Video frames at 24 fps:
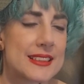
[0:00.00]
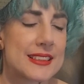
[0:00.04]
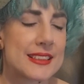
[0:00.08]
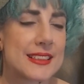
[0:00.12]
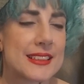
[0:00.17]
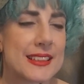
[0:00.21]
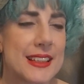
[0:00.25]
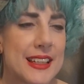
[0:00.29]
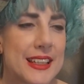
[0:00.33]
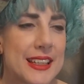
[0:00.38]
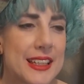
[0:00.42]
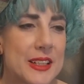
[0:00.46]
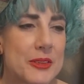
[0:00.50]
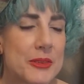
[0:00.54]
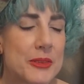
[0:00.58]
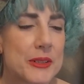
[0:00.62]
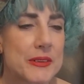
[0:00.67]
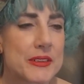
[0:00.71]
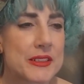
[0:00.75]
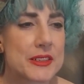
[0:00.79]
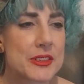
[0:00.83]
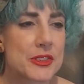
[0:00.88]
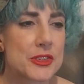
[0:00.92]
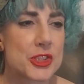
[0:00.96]
They
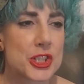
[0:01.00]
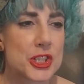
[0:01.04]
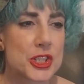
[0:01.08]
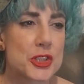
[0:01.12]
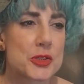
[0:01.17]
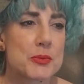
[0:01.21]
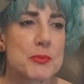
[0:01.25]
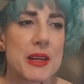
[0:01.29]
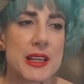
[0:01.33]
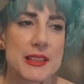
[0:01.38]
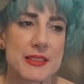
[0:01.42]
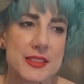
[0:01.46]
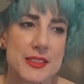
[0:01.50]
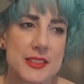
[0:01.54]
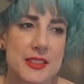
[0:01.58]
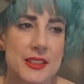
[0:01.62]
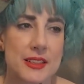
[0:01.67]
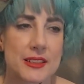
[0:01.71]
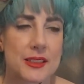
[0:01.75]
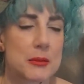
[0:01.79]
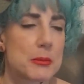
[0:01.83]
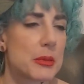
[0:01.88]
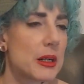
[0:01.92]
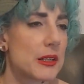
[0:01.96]
weren't
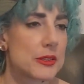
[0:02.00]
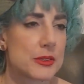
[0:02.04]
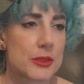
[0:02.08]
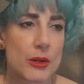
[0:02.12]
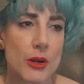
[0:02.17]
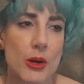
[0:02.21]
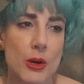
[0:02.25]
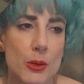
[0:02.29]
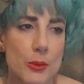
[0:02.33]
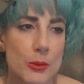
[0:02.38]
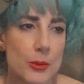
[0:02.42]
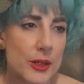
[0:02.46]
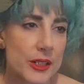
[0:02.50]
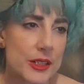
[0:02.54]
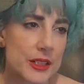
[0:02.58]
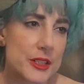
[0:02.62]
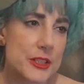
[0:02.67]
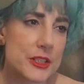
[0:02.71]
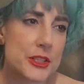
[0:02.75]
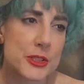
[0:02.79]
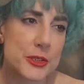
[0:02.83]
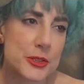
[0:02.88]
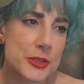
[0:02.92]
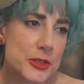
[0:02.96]
judgmental about, oh, what
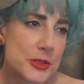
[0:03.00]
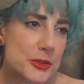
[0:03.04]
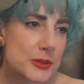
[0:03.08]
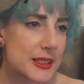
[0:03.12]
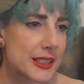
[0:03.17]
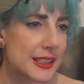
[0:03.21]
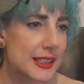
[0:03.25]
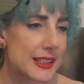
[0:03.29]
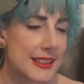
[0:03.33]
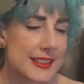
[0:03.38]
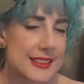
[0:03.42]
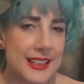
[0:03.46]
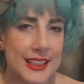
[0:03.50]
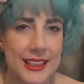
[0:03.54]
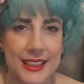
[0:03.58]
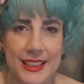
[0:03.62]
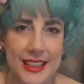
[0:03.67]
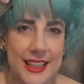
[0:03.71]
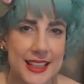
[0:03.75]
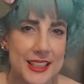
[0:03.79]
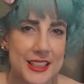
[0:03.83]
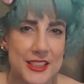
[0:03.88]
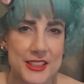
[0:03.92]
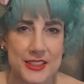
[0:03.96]
are you doing? They're
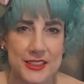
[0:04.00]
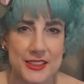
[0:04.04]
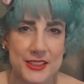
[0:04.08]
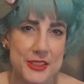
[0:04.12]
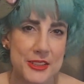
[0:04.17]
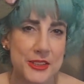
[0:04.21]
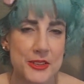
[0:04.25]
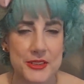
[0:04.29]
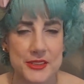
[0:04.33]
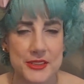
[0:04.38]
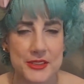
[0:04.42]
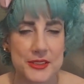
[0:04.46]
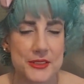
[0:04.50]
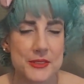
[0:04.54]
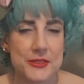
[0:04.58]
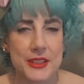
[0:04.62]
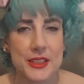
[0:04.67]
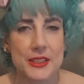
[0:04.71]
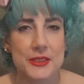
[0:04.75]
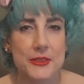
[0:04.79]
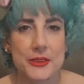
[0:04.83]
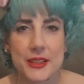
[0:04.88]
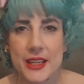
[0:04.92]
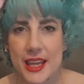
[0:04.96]
getting your tattoo
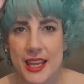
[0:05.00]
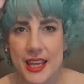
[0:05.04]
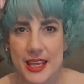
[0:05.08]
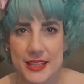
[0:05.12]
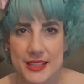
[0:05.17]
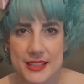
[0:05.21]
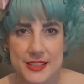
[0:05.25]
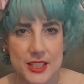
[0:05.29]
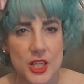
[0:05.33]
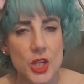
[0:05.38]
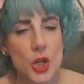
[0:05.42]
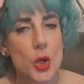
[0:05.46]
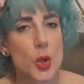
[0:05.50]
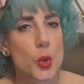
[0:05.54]
and you can't